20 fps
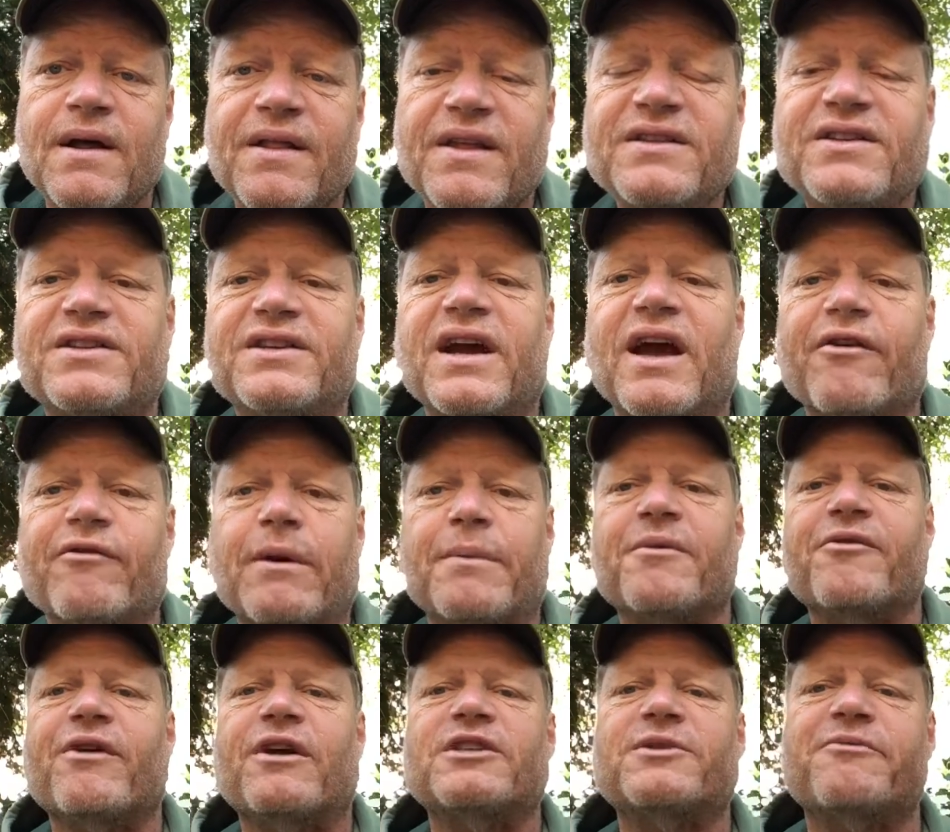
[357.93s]
This is Darren
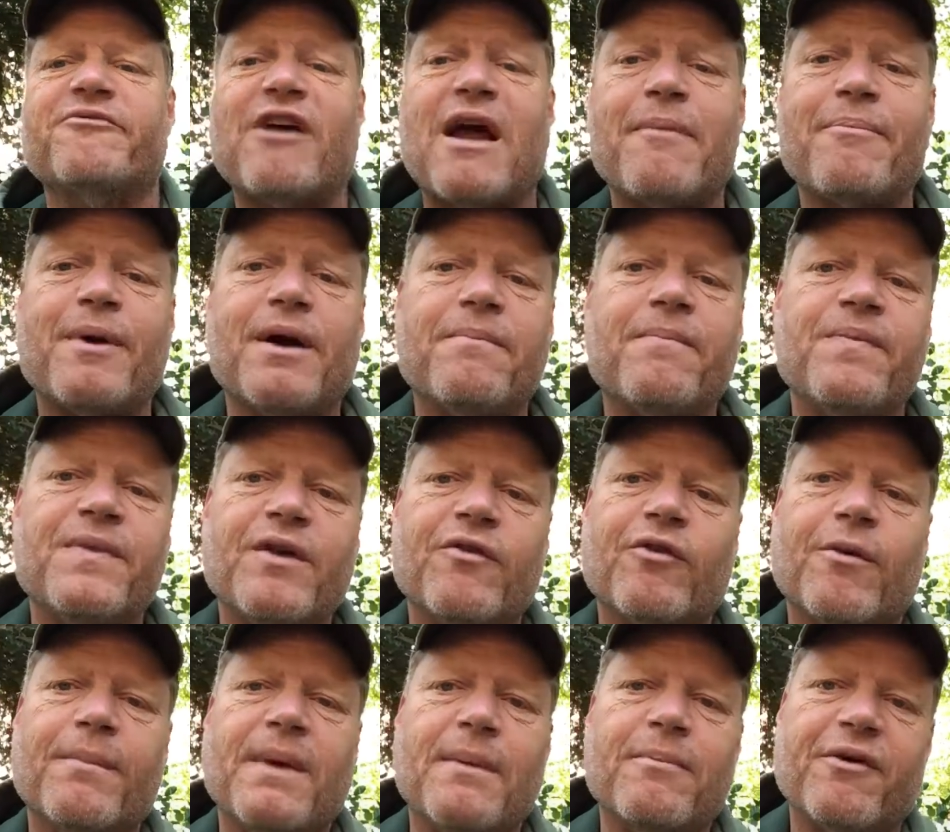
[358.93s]
Redmond, Reds wrap up.
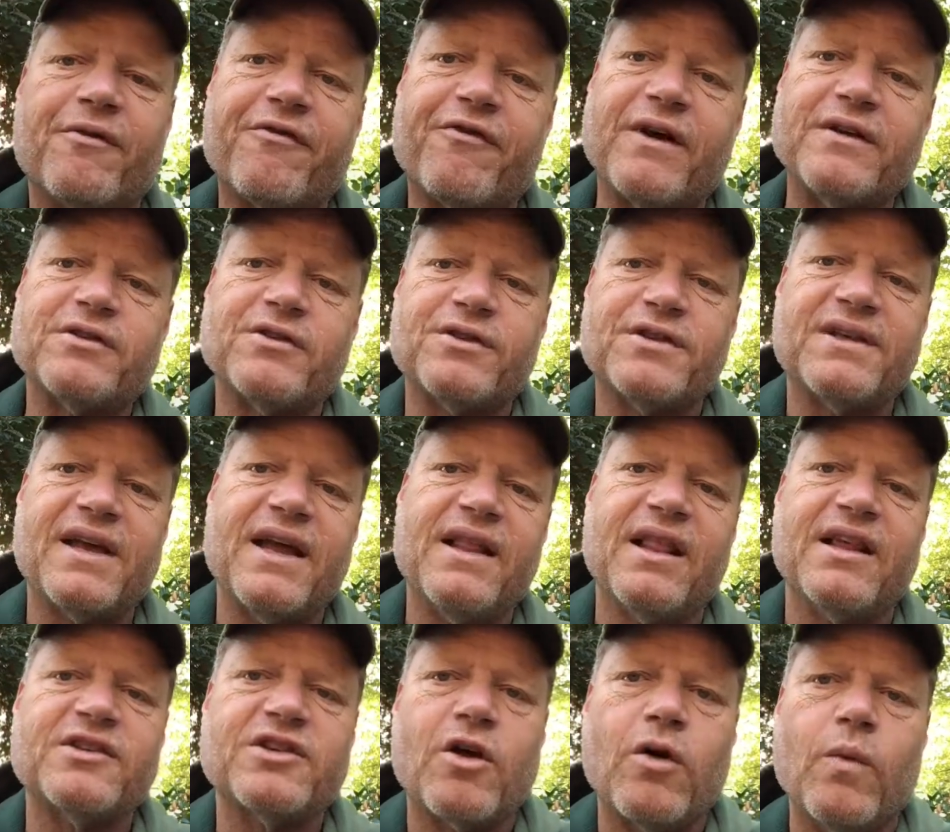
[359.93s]
Remember, Fresno State,
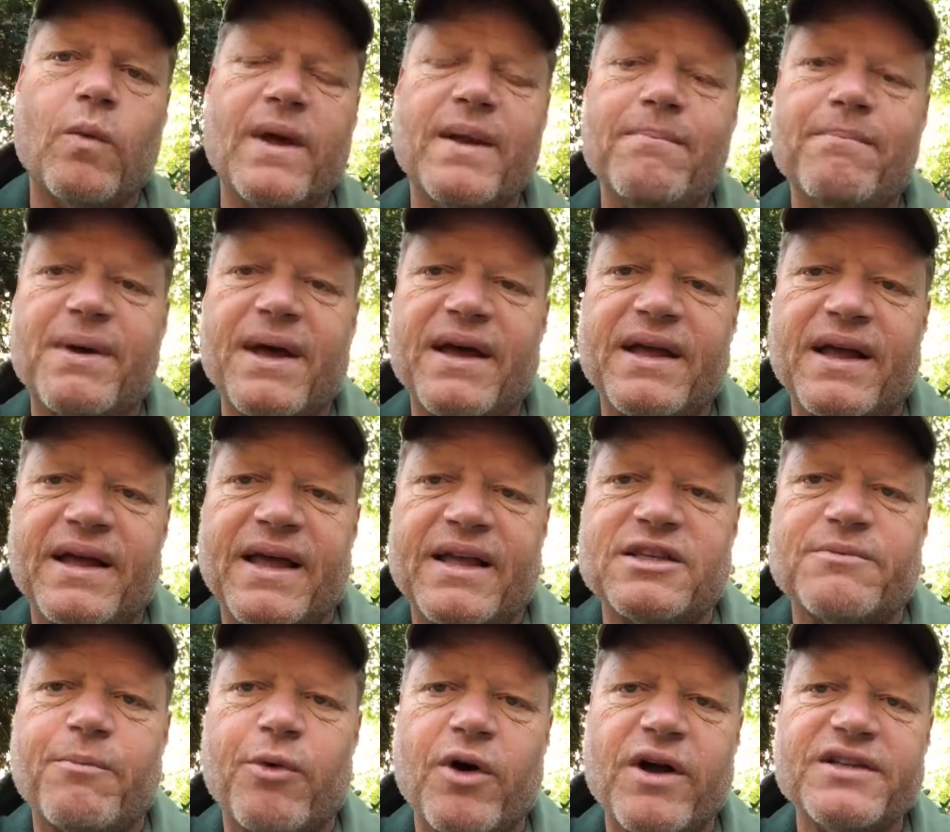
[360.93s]
let's go win big
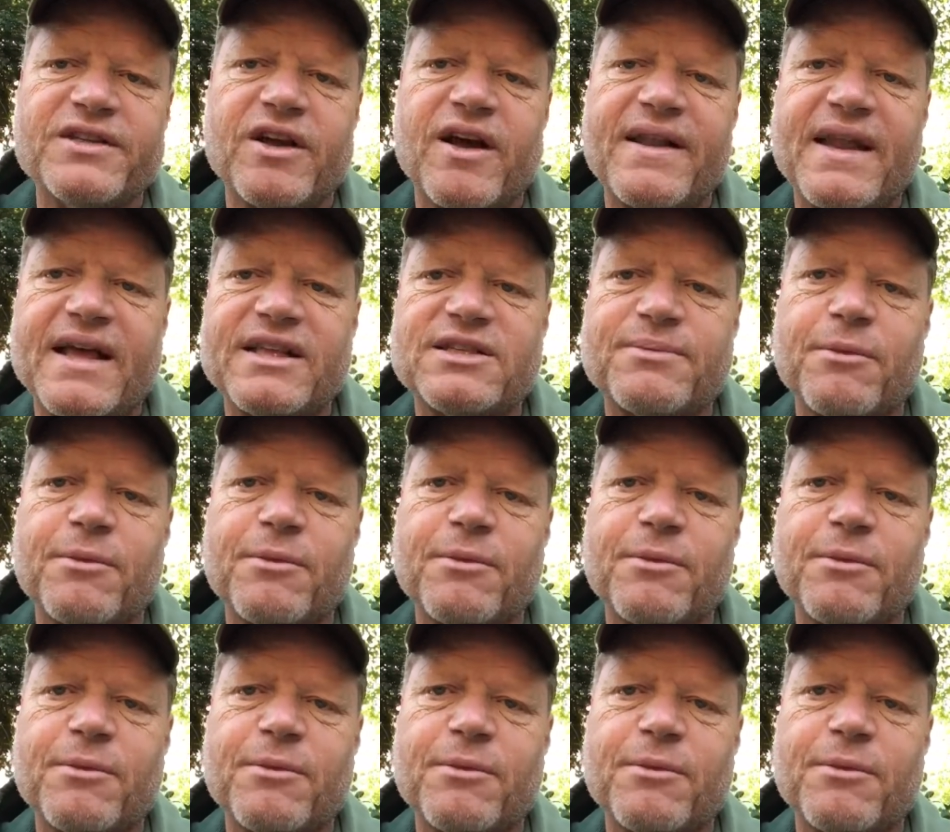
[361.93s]
against Boise on that